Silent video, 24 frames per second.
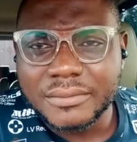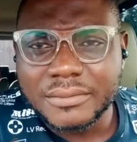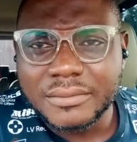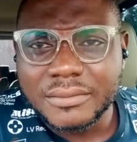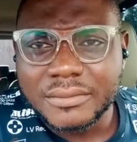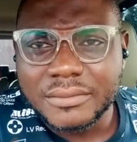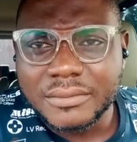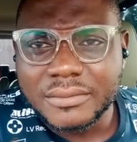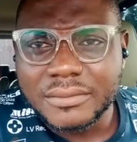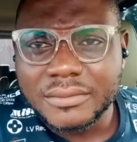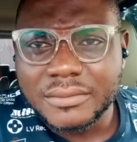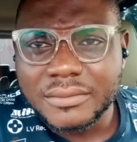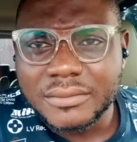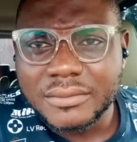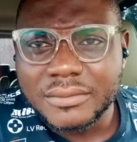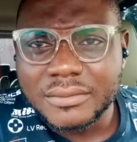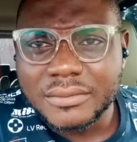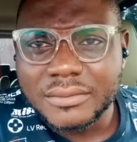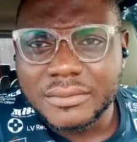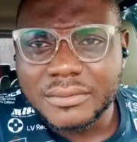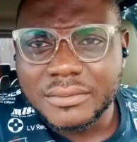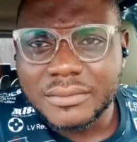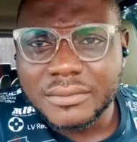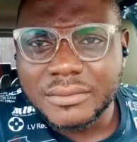
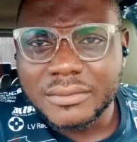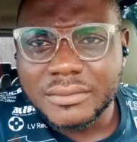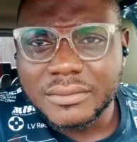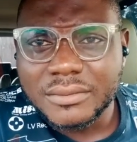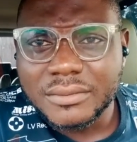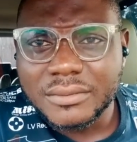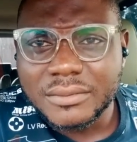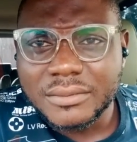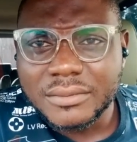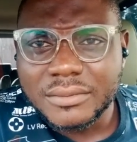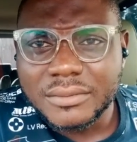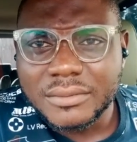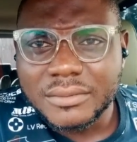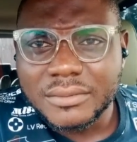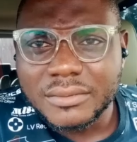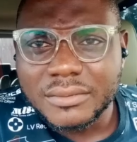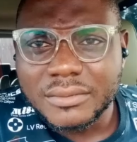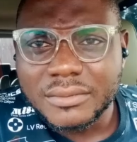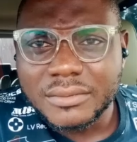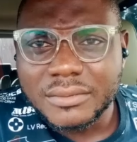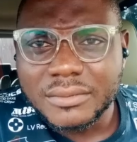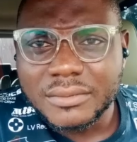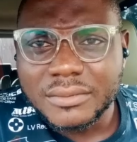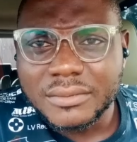
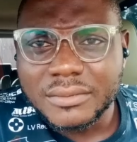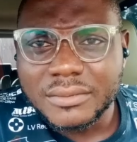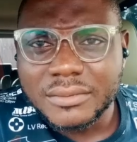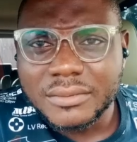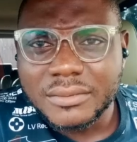No one is speaking in this clip.